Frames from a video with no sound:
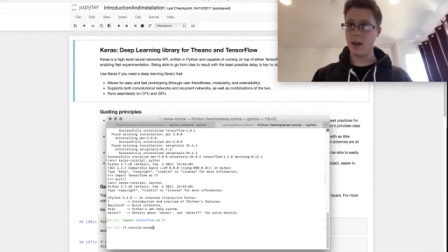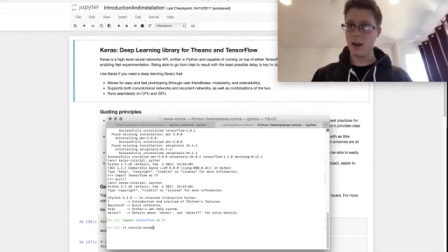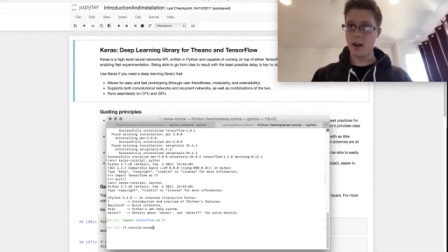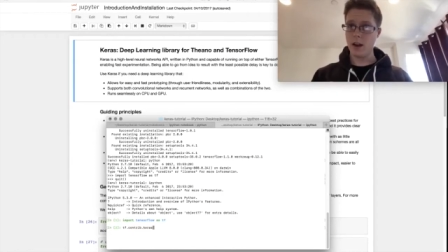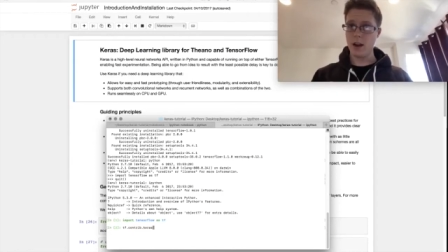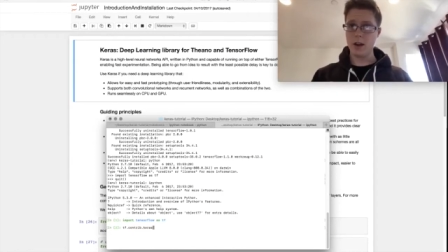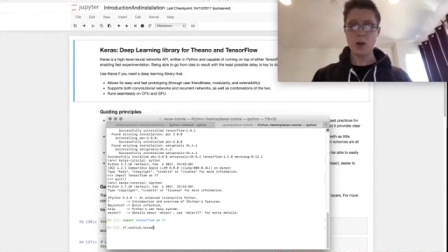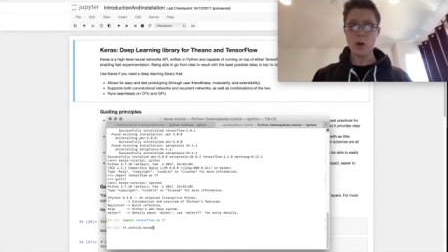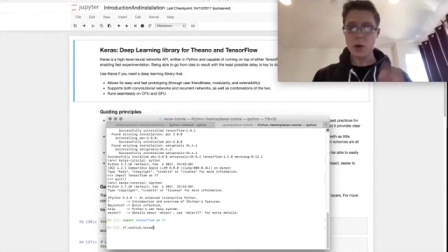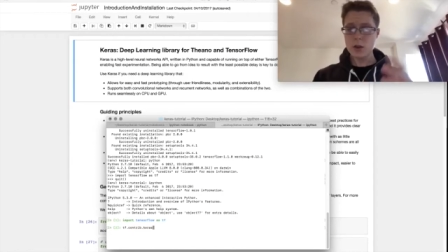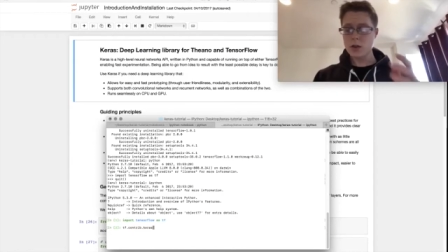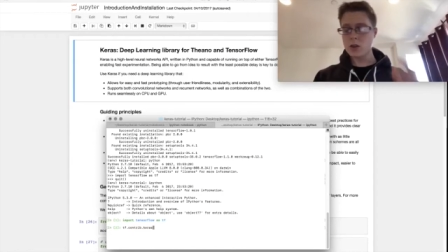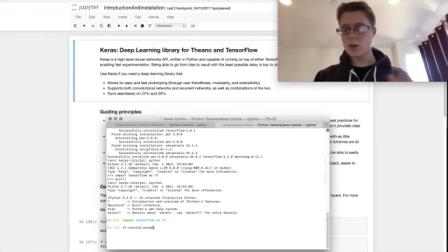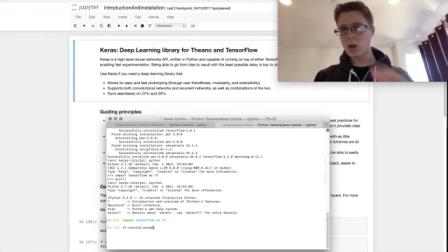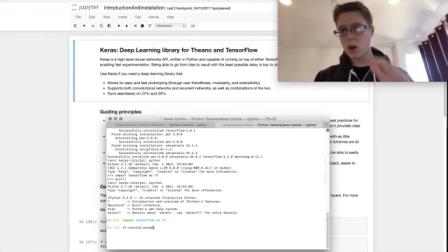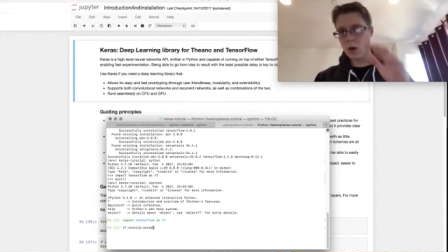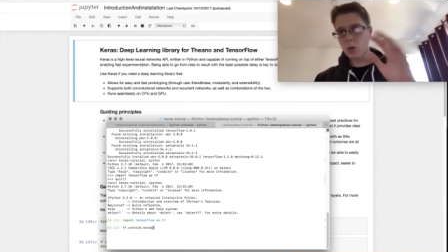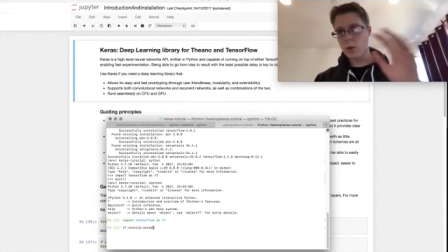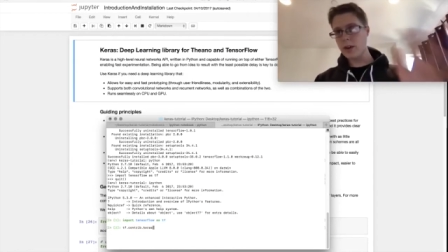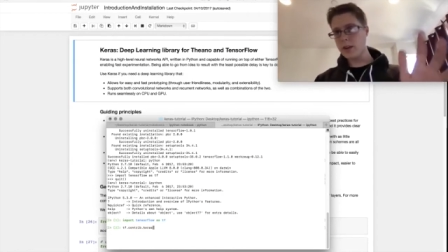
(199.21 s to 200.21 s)
Uh, you can
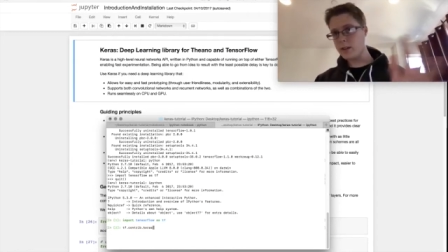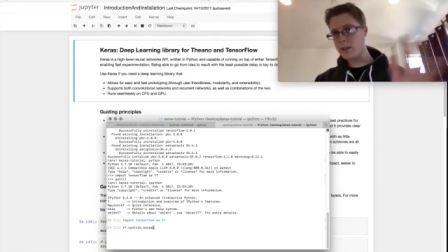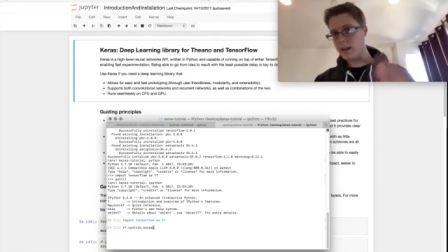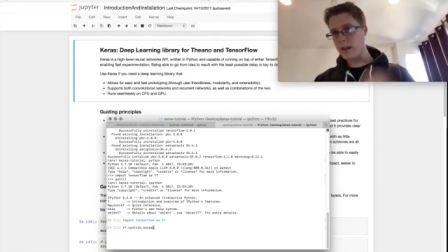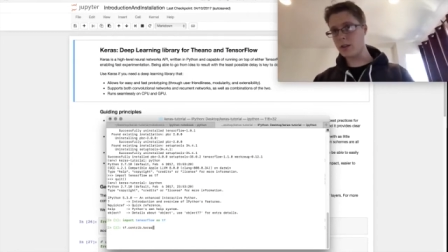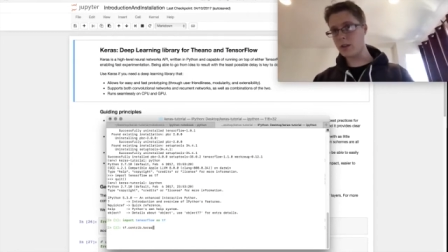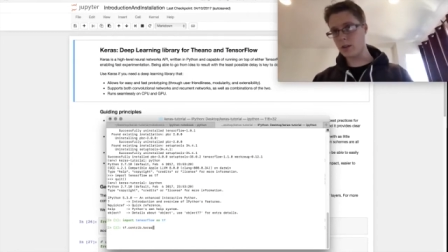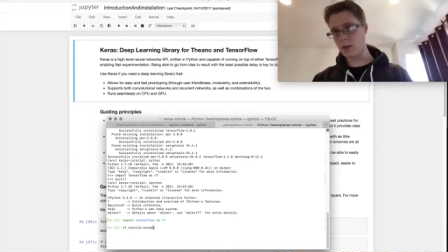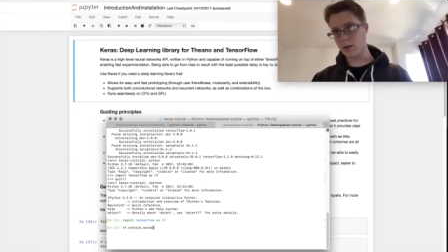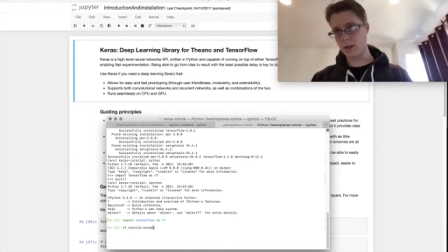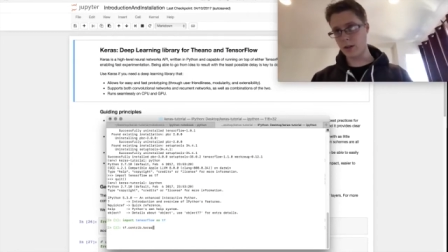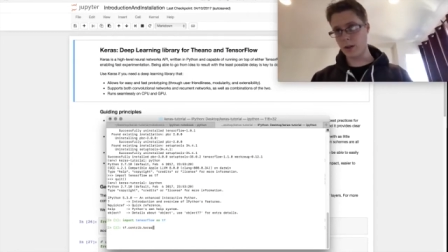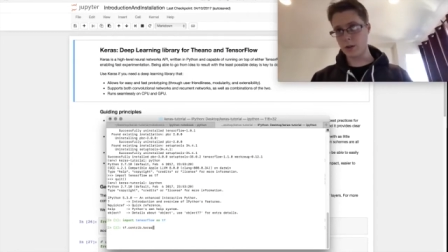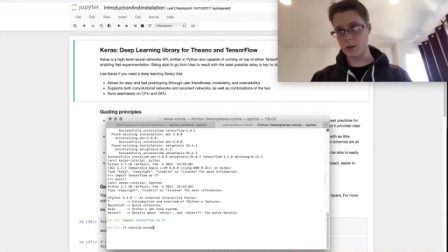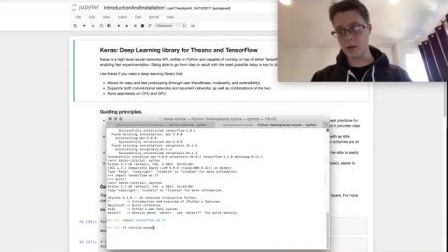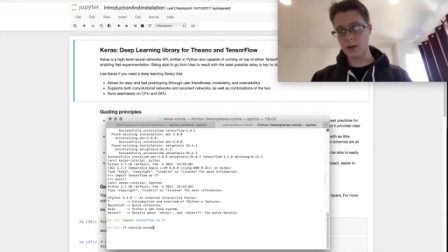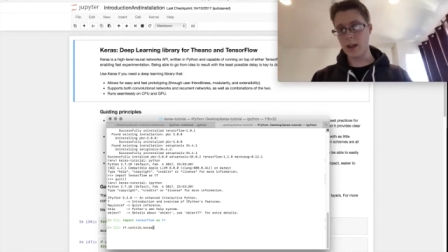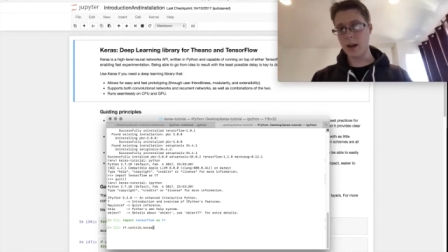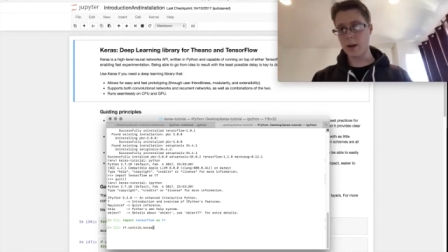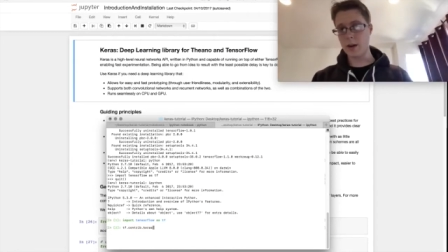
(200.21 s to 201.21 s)
start with TensorFlow. So
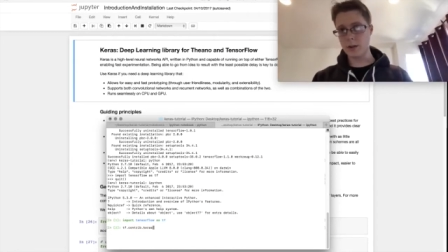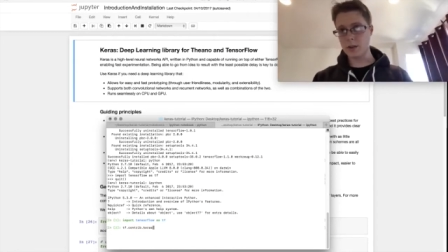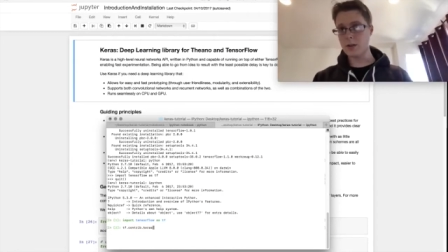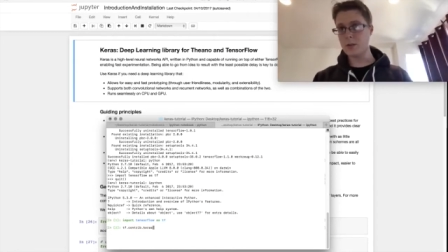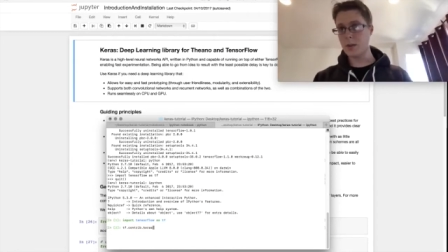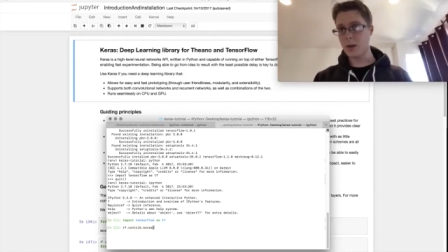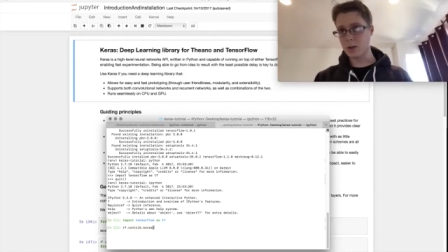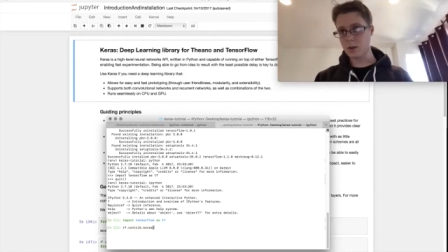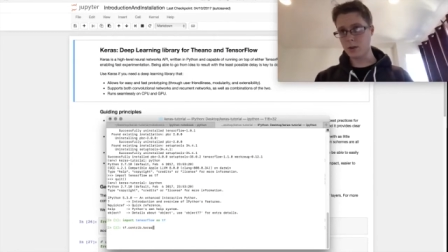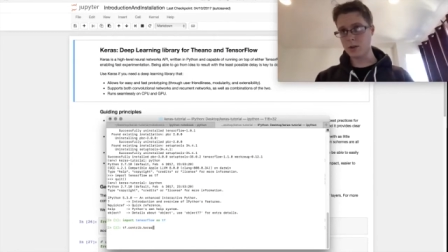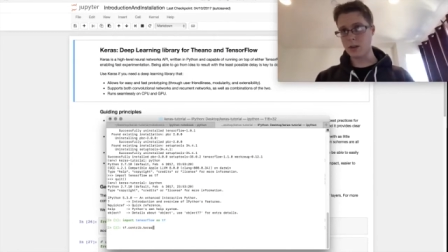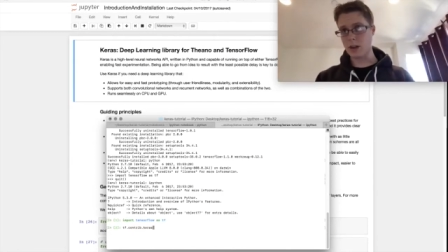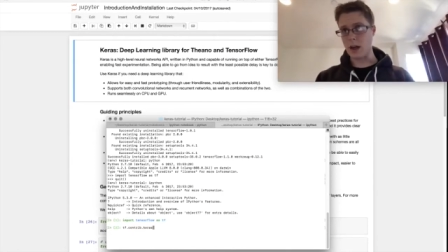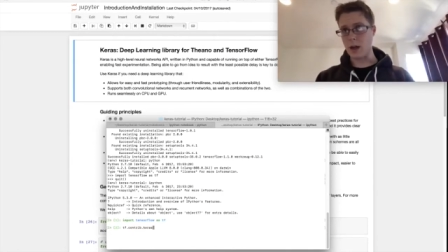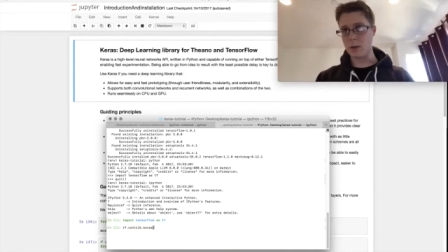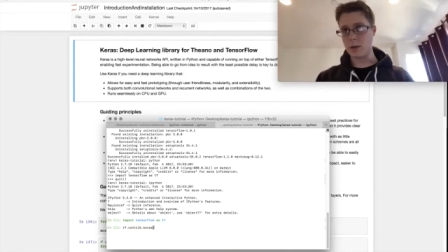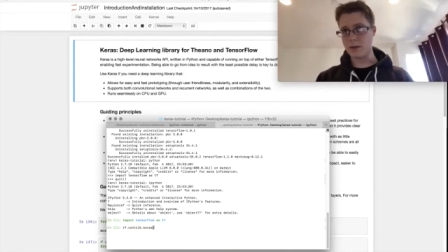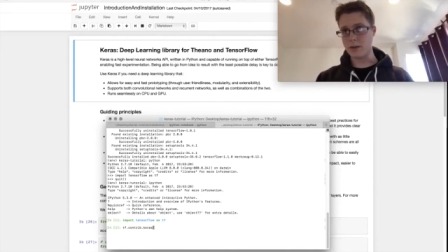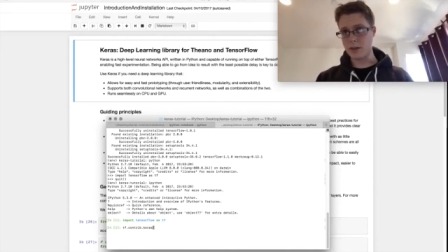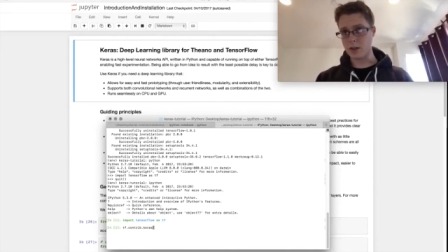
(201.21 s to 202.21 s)
Keras is built on top
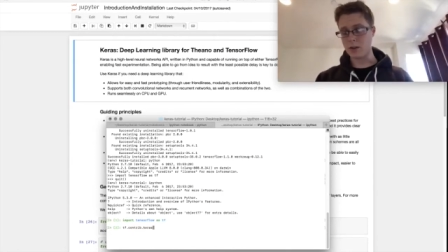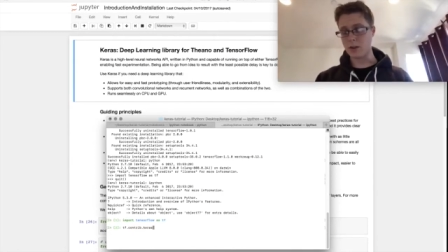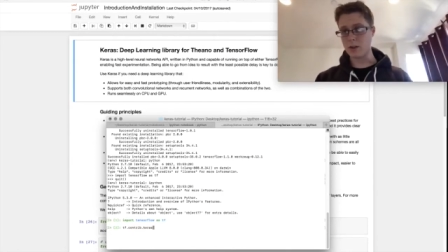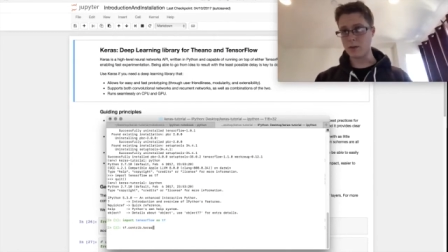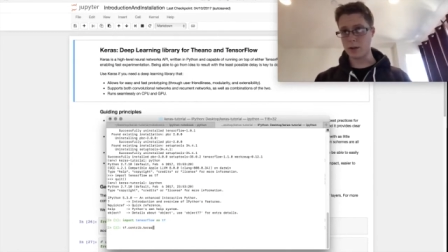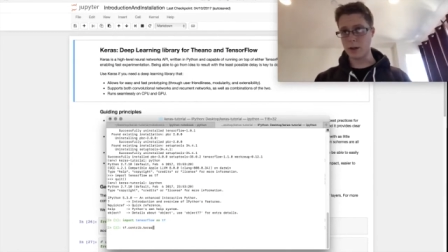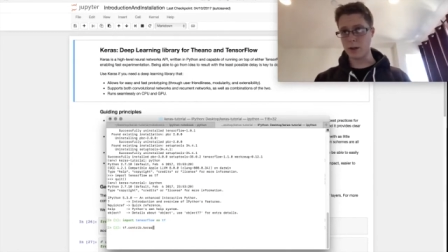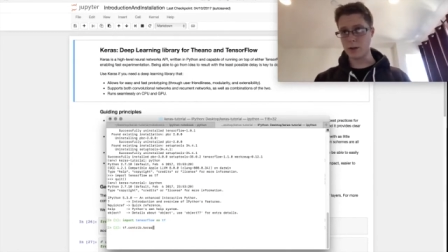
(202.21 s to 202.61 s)
of TensorFlow.